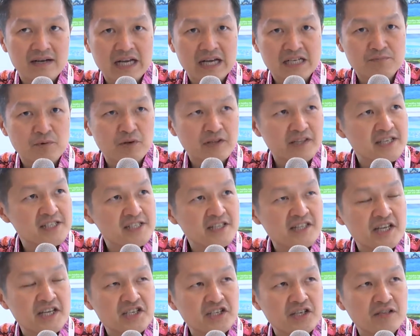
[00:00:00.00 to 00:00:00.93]
export
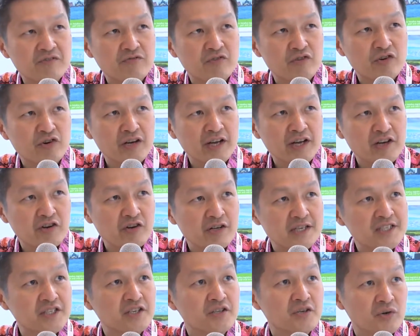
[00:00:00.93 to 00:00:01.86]
destination for
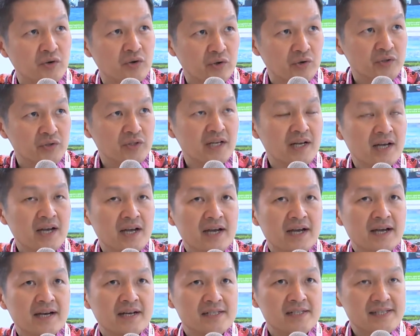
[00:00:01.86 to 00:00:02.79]
Indonesian coal.
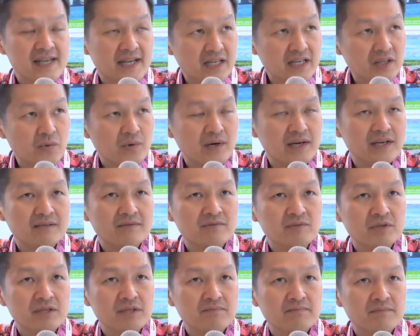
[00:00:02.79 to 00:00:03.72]
A second
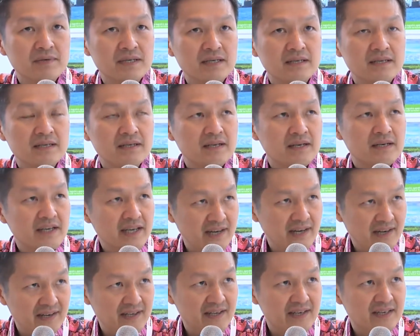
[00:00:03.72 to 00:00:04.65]
one would be
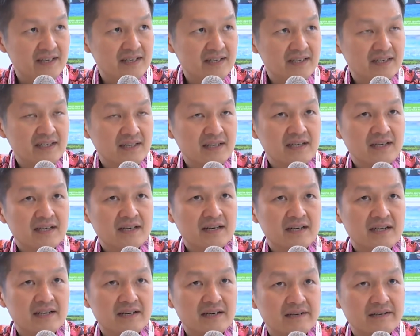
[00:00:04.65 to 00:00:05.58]
India,
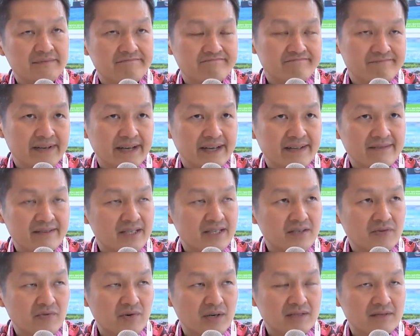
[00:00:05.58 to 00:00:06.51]
and
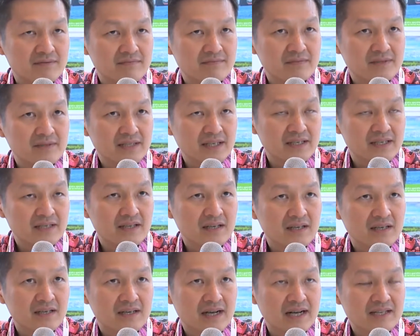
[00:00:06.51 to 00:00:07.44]
third
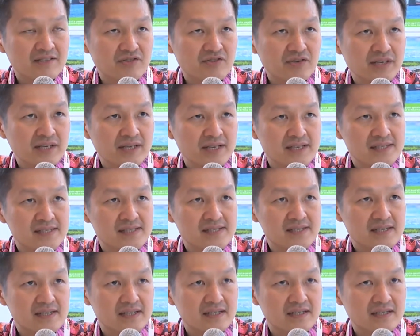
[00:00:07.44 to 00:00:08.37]
country
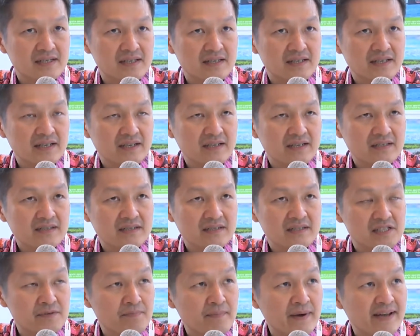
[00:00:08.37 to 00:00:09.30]
is
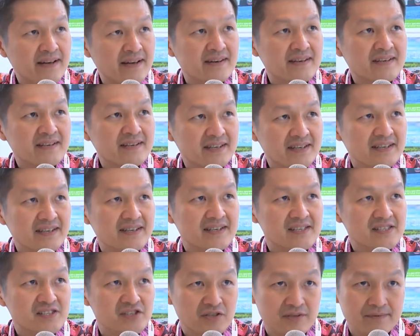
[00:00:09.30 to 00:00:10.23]
Japan.
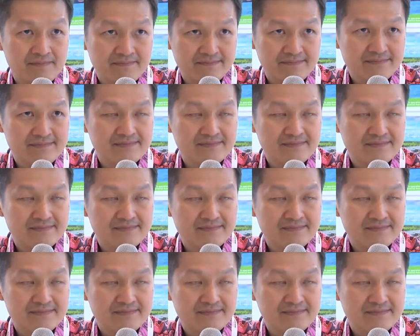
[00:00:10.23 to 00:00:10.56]
Yeah, so